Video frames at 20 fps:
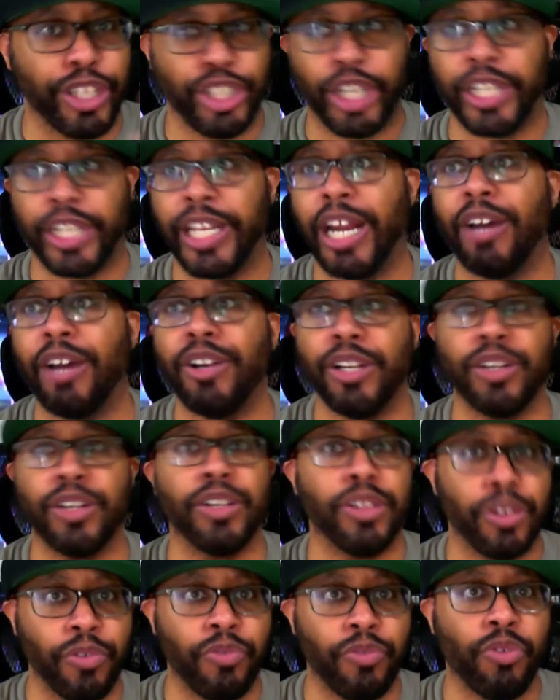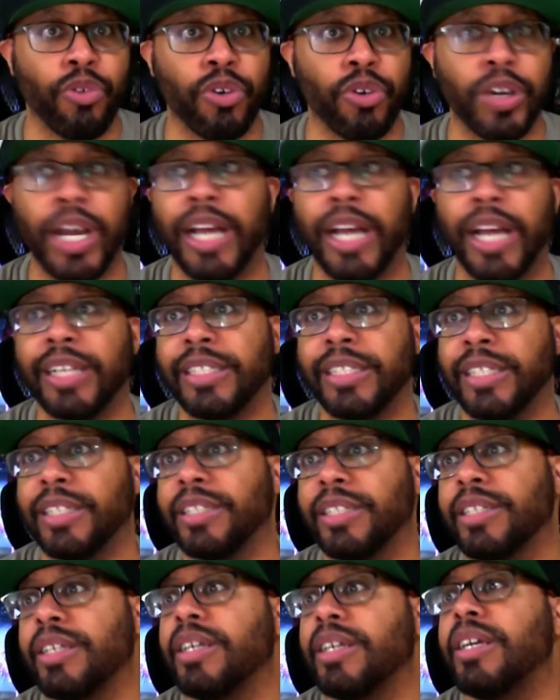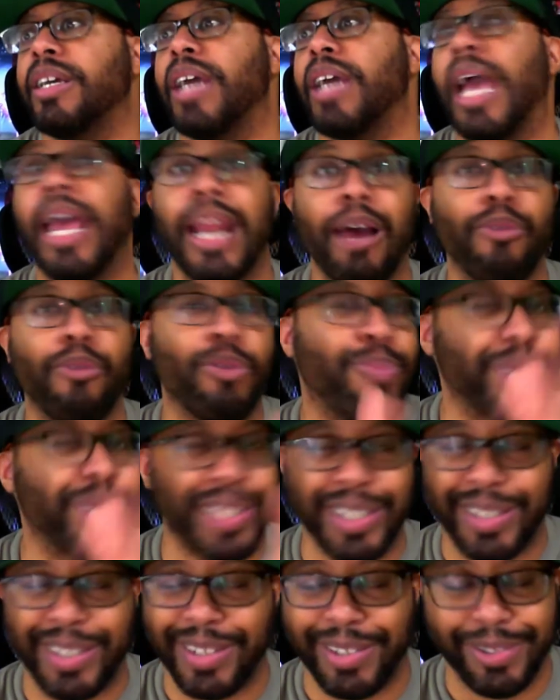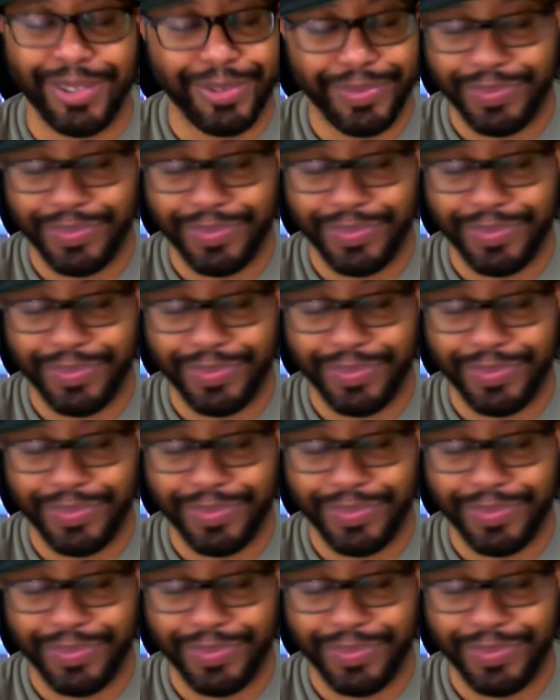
check it out in the full content. And I will put this